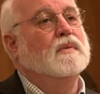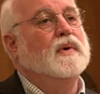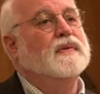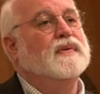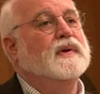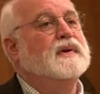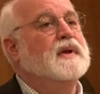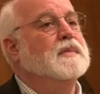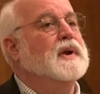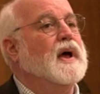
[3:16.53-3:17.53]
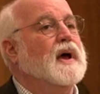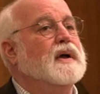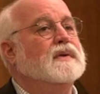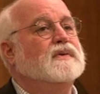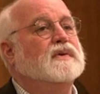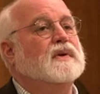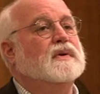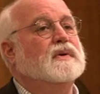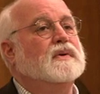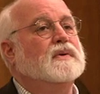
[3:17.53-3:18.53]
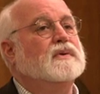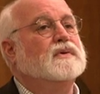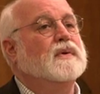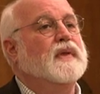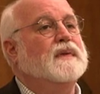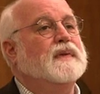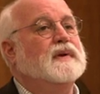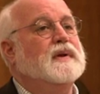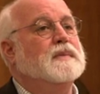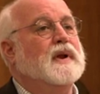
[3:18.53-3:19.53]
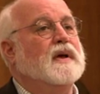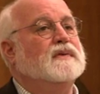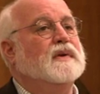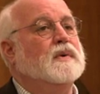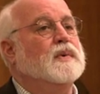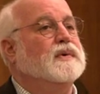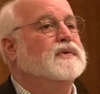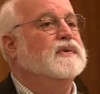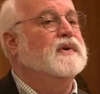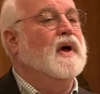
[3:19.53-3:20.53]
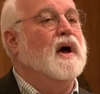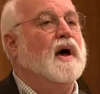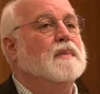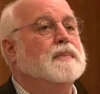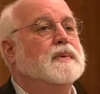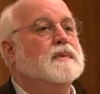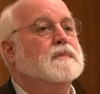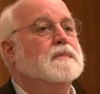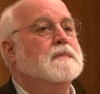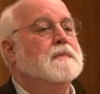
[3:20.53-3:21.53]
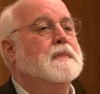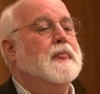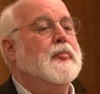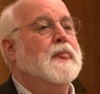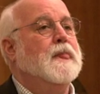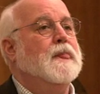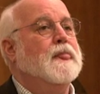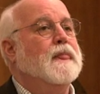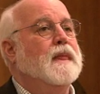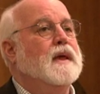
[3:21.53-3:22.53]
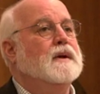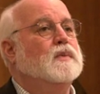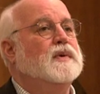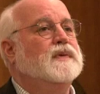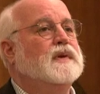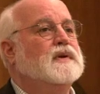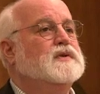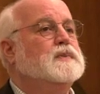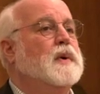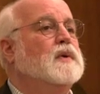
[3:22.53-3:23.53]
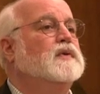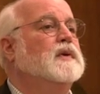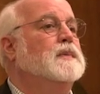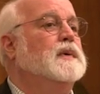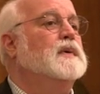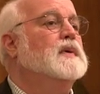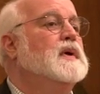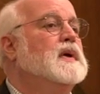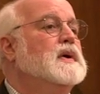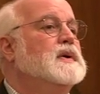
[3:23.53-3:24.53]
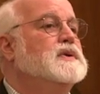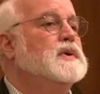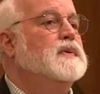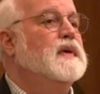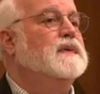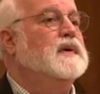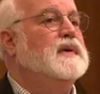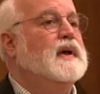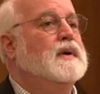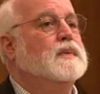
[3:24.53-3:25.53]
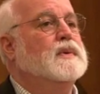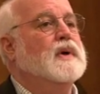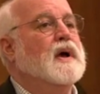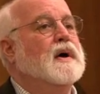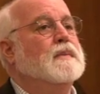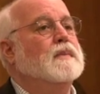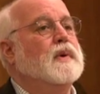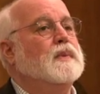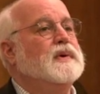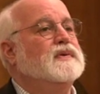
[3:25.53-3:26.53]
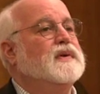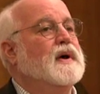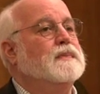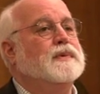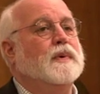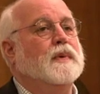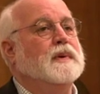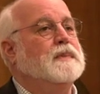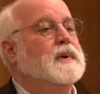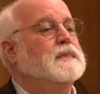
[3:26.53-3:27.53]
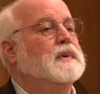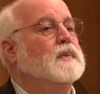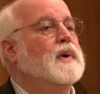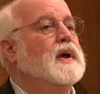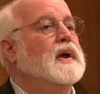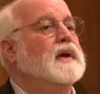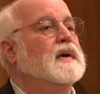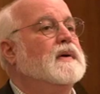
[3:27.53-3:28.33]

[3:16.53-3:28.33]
with the demonized so that the demonizing will stop, and with the disposable so that the day will come when we stop throwing people away.